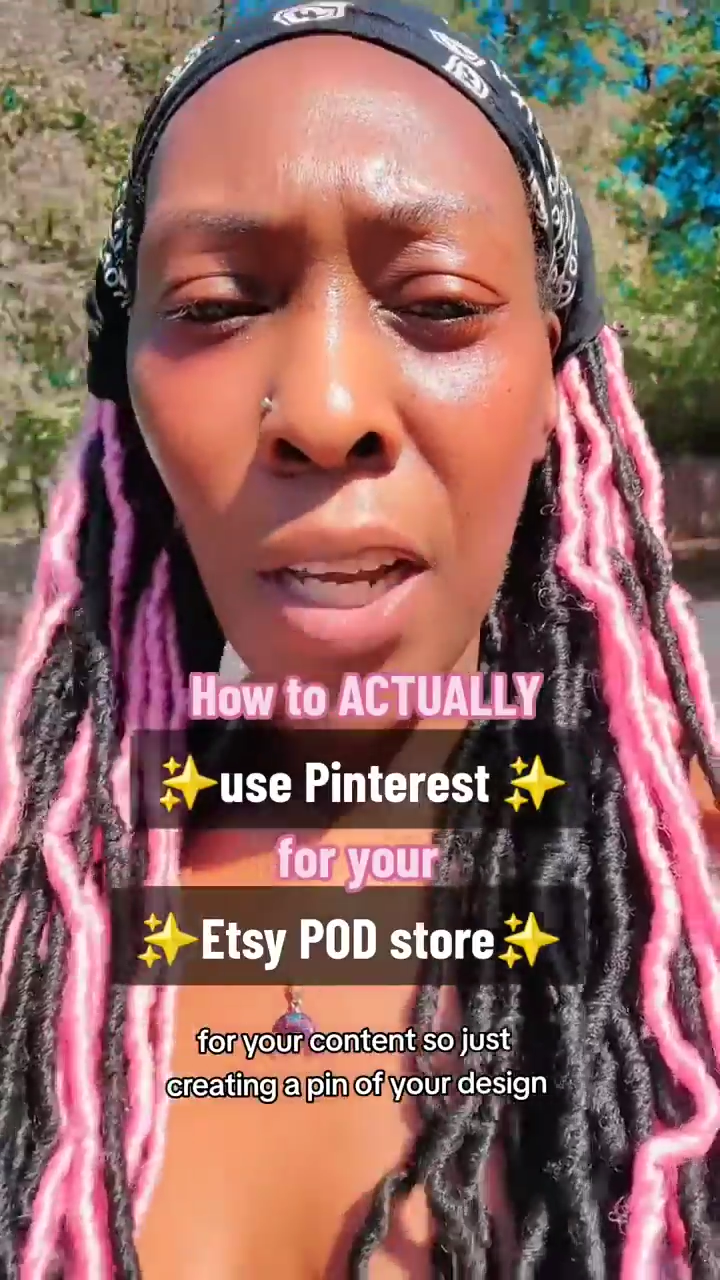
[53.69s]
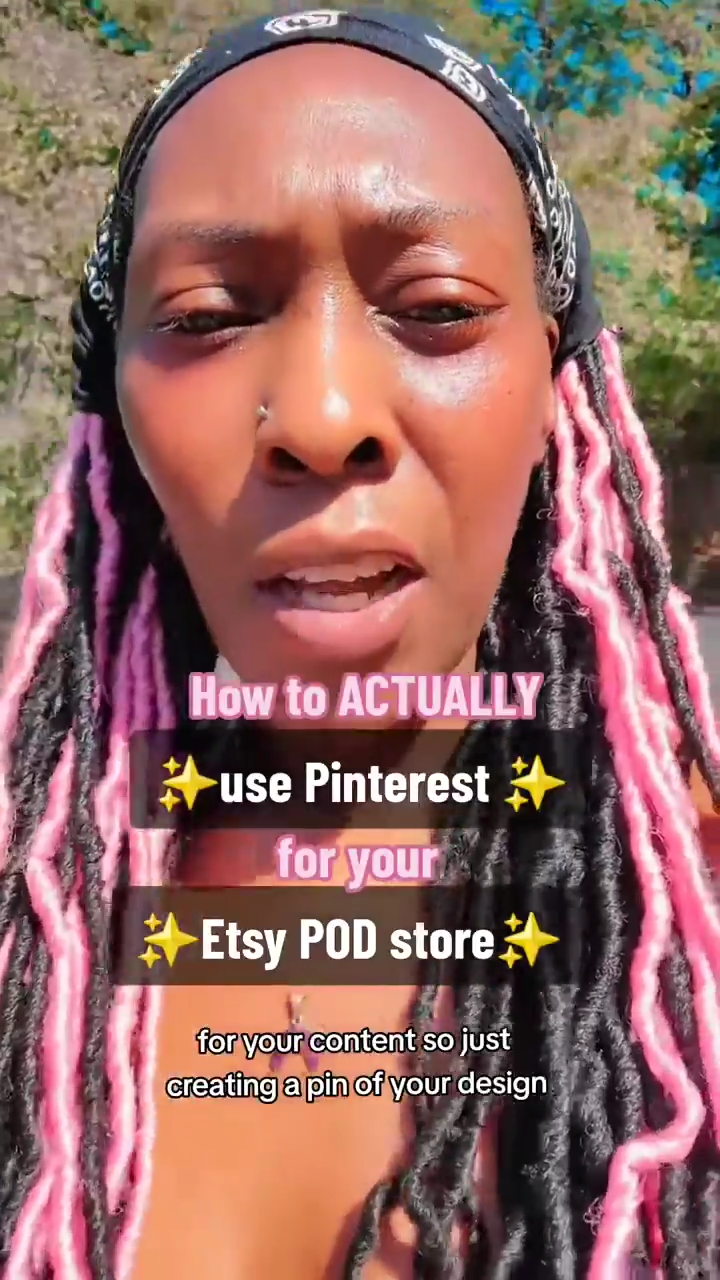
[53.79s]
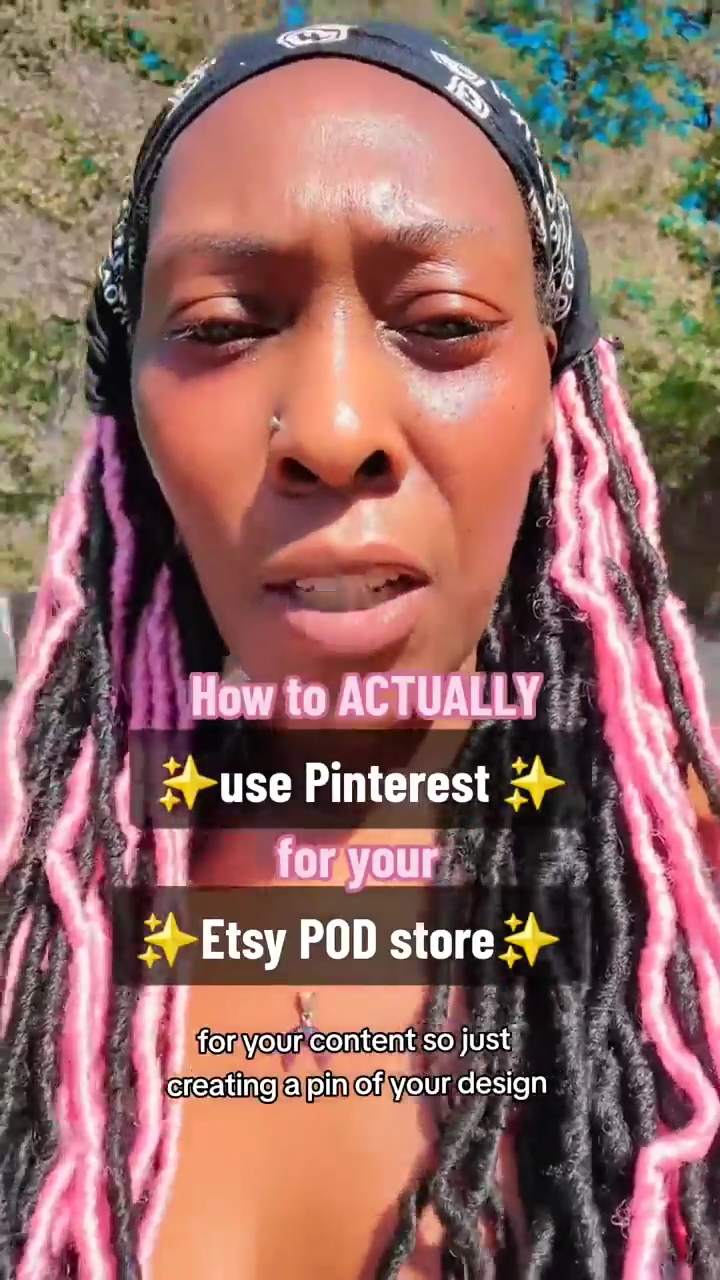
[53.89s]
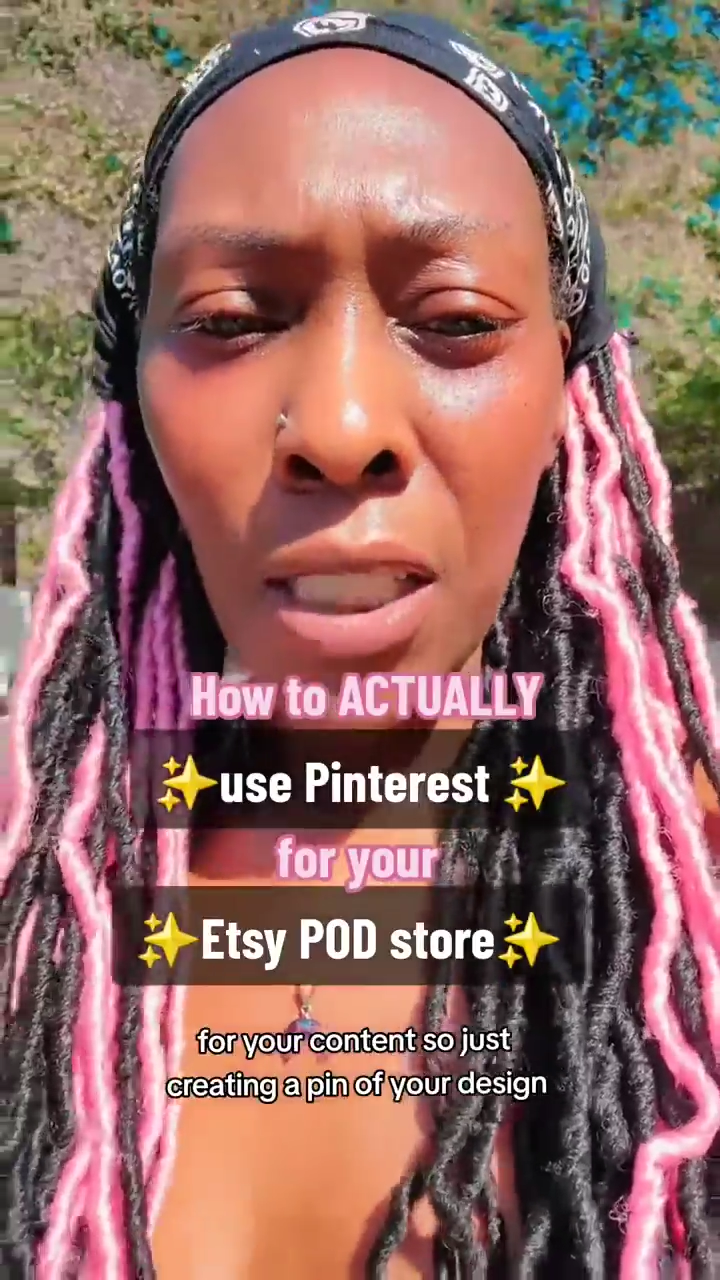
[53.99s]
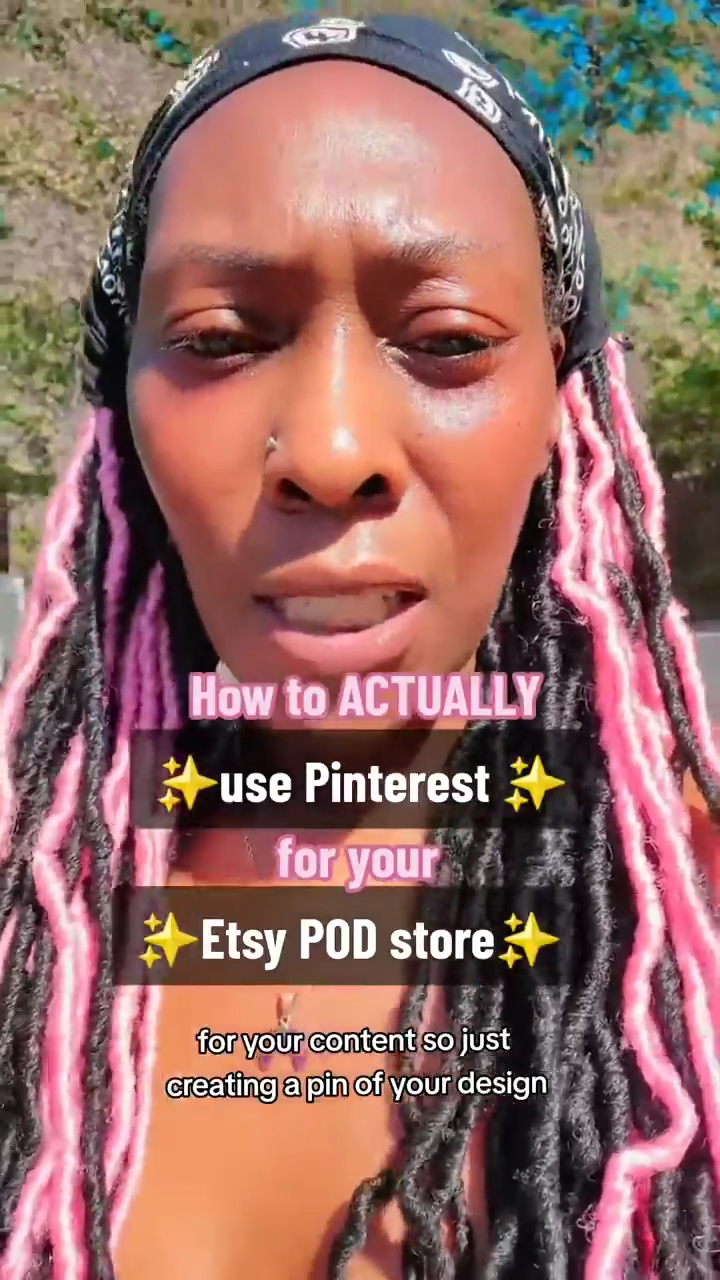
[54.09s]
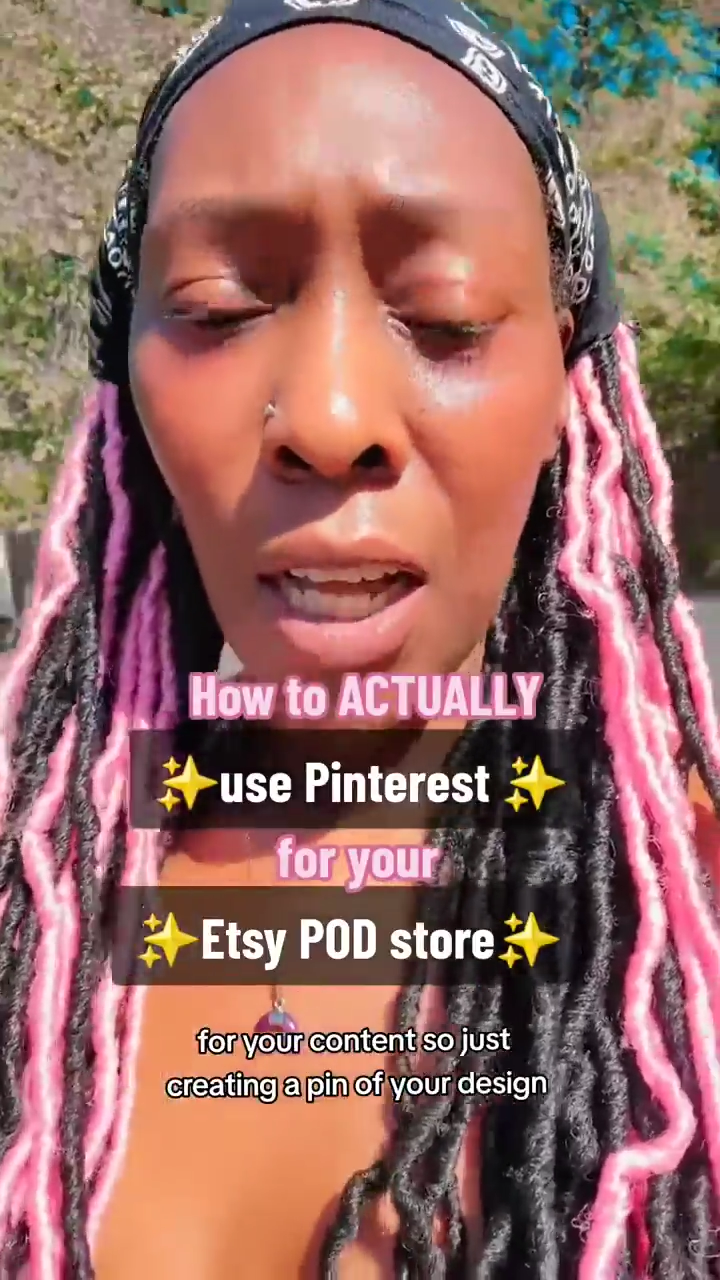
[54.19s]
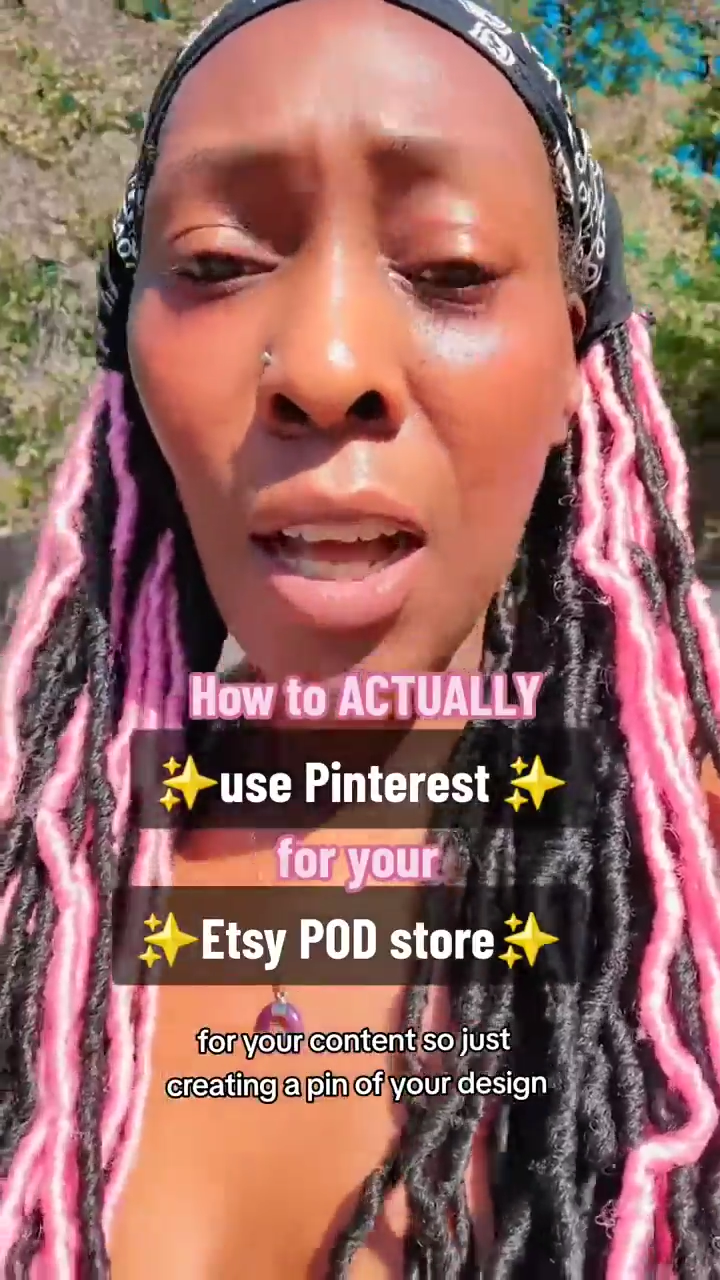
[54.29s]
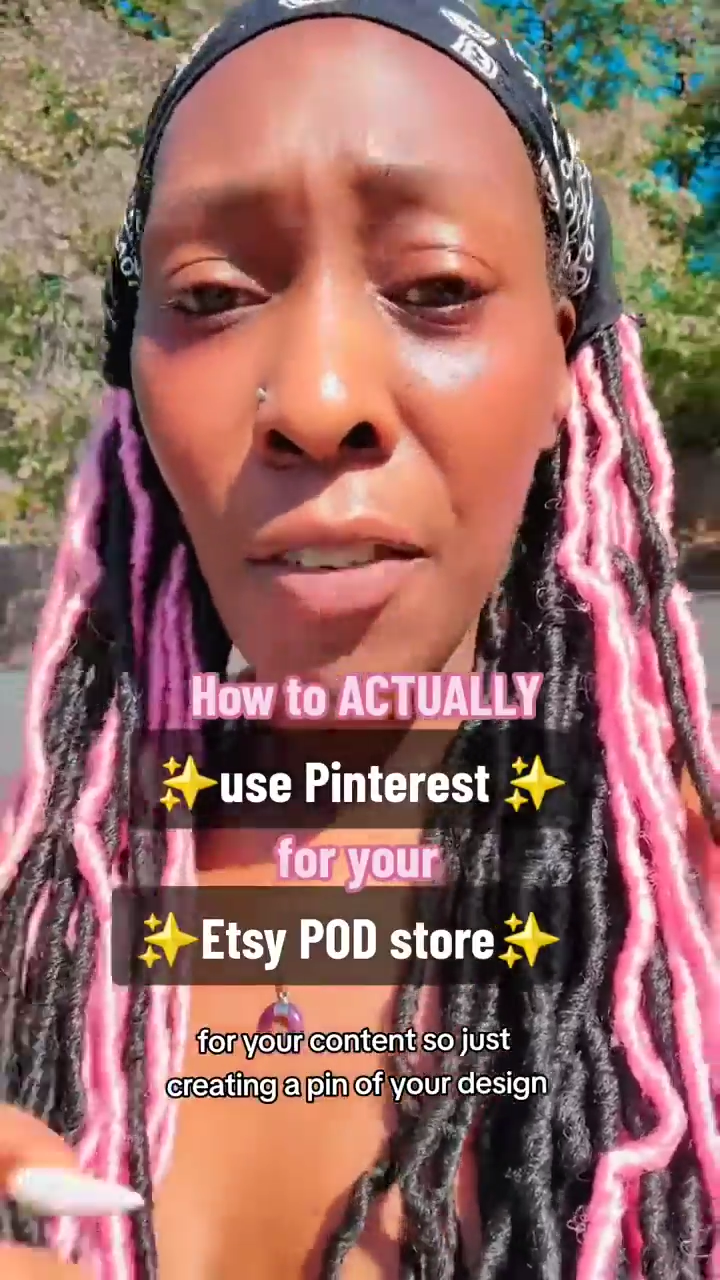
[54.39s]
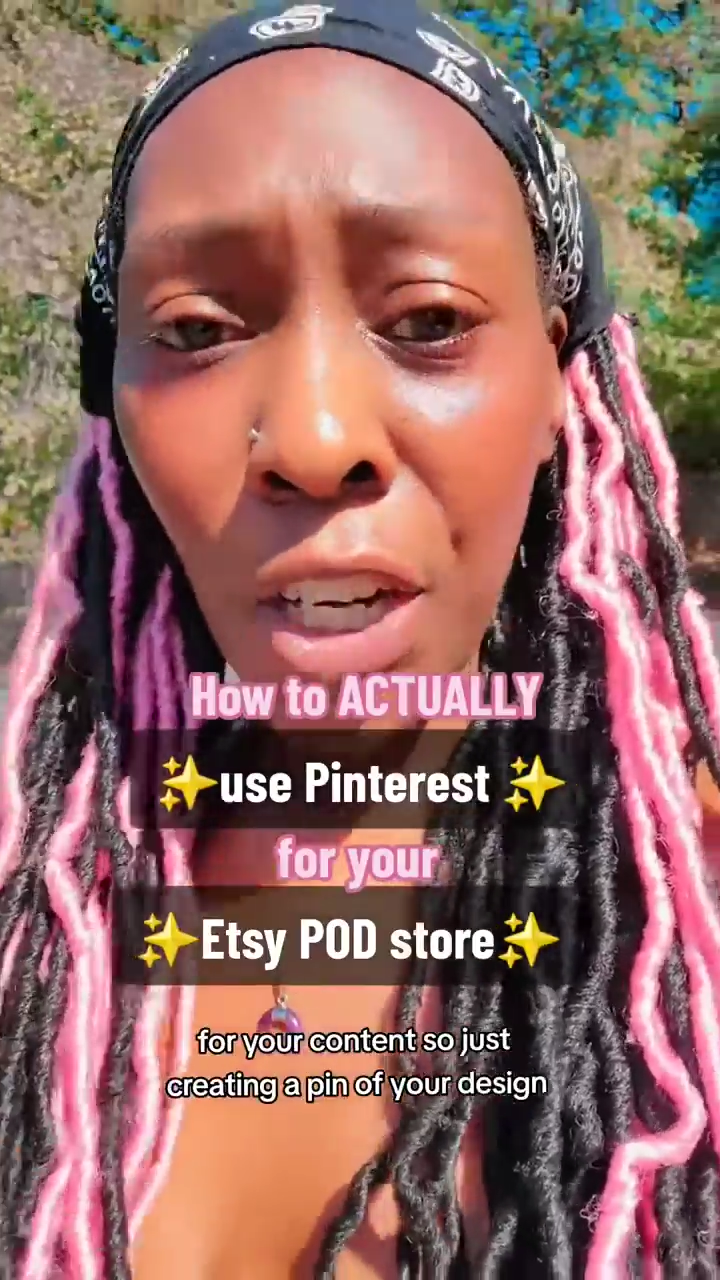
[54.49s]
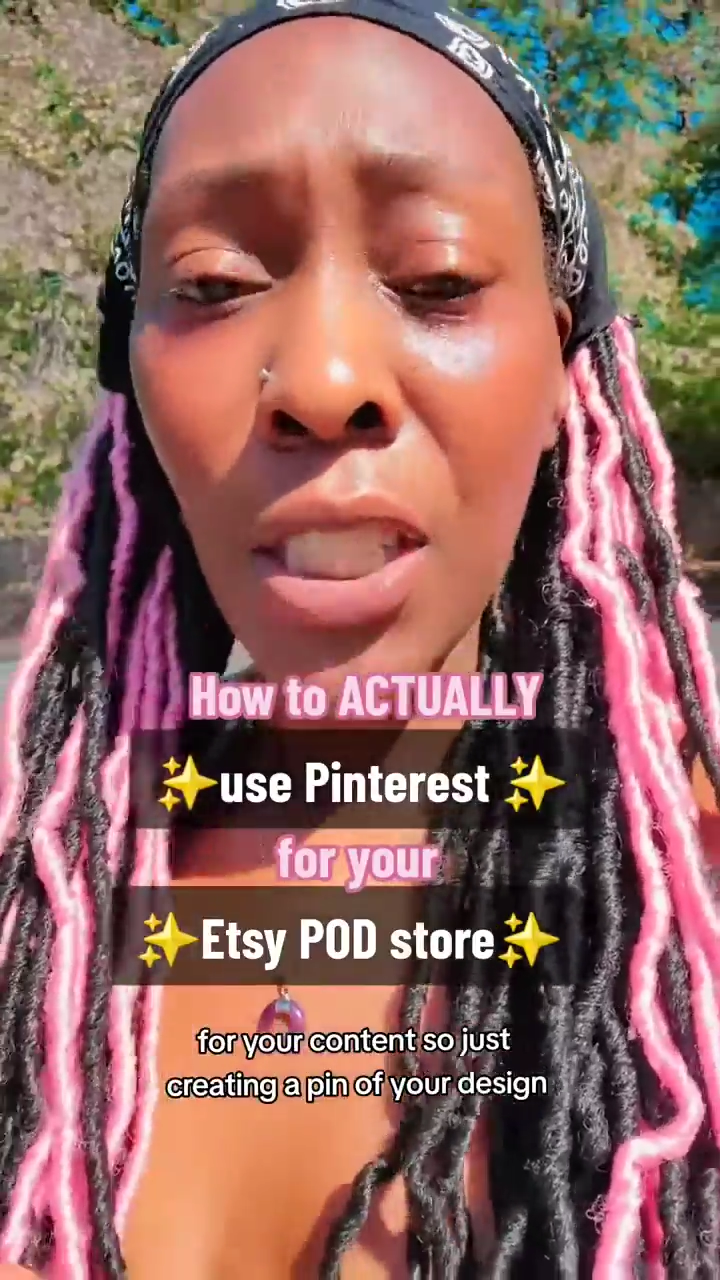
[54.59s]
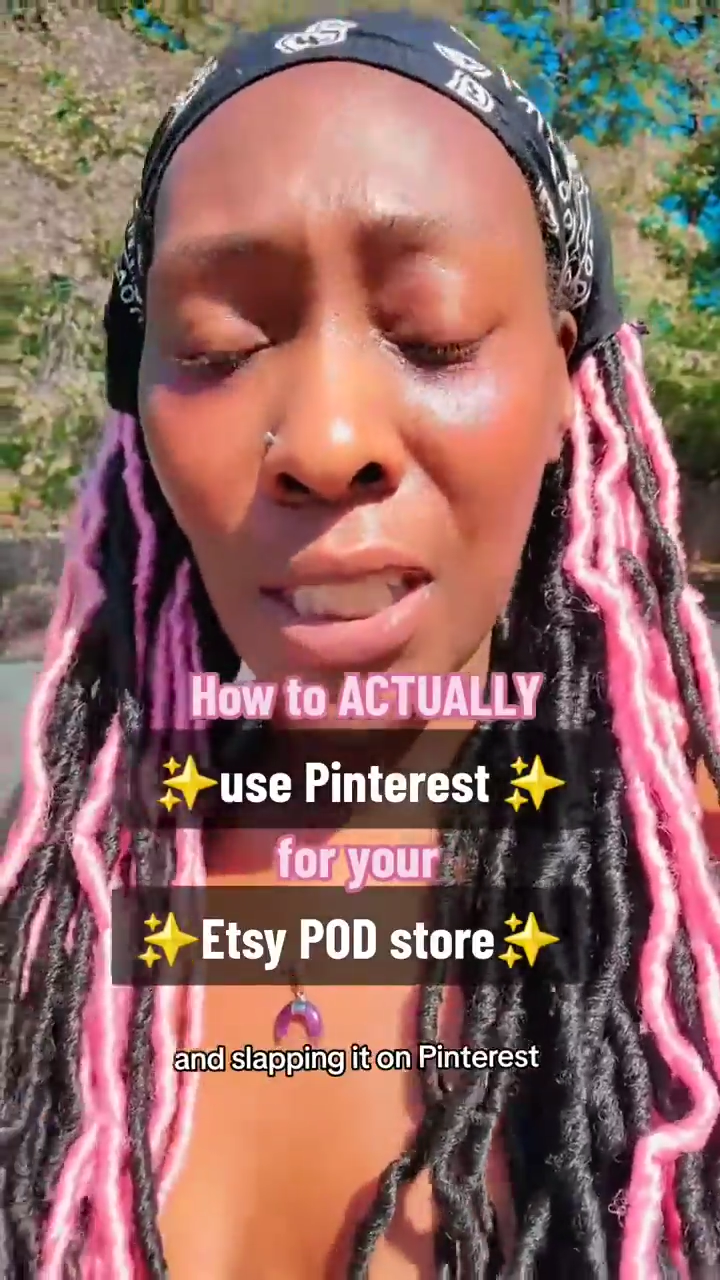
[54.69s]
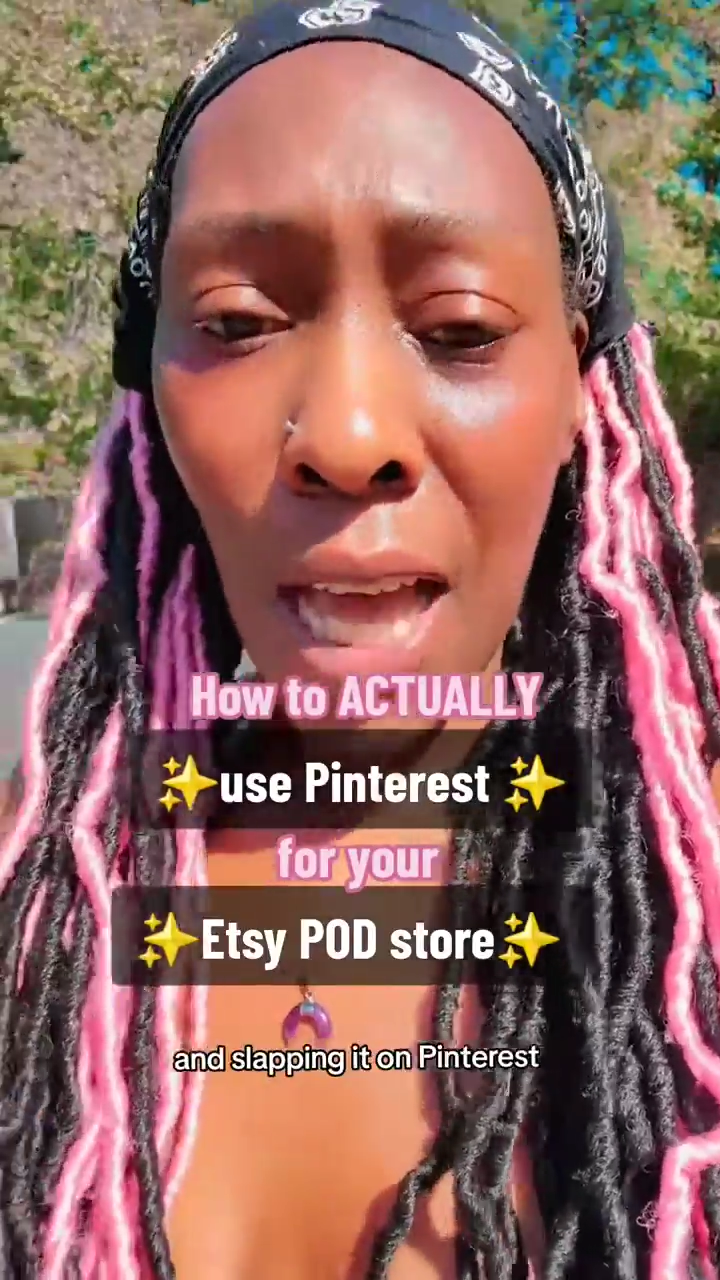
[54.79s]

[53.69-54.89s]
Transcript: of your design and